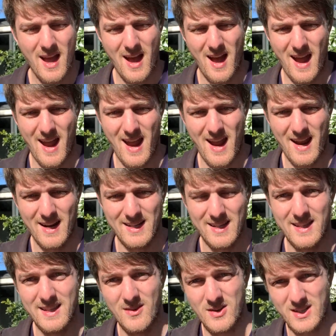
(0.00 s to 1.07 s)
and
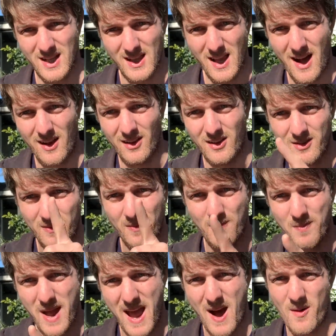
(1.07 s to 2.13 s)
there is a lull in
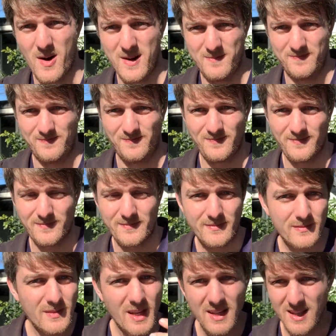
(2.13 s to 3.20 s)
power.
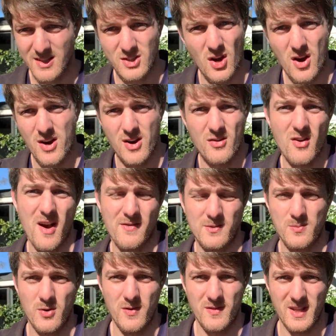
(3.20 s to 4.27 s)
There's dynographs
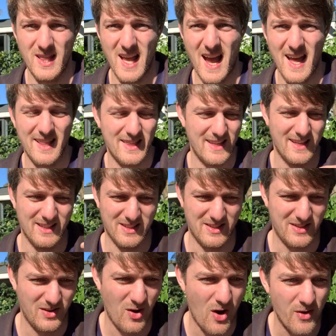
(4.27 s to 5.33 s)
proving that,
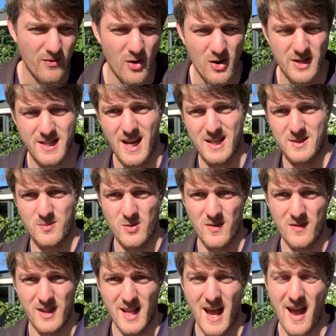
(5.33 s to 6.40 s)
there's on-road tests
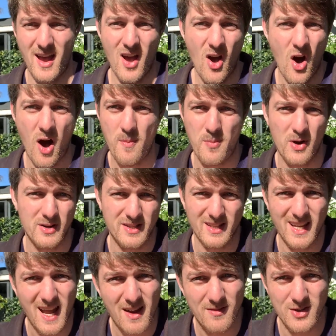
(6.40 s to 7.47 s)
proving that. I personally
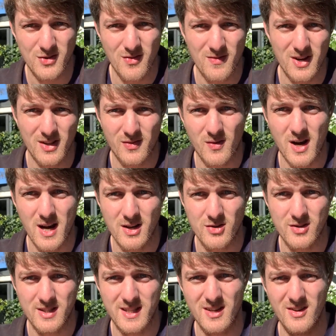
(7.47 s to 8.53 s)
haven't driven a
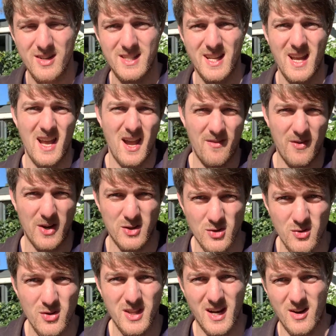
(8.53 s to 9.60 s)
300 series. If I
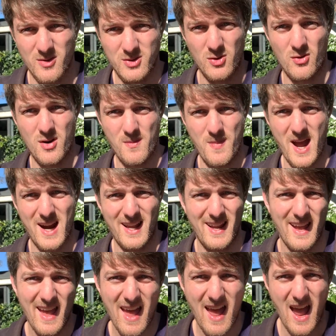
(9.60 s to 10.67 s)
do, then I'll talk about it.
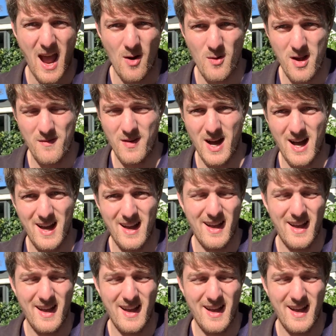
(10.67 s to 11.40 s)
However,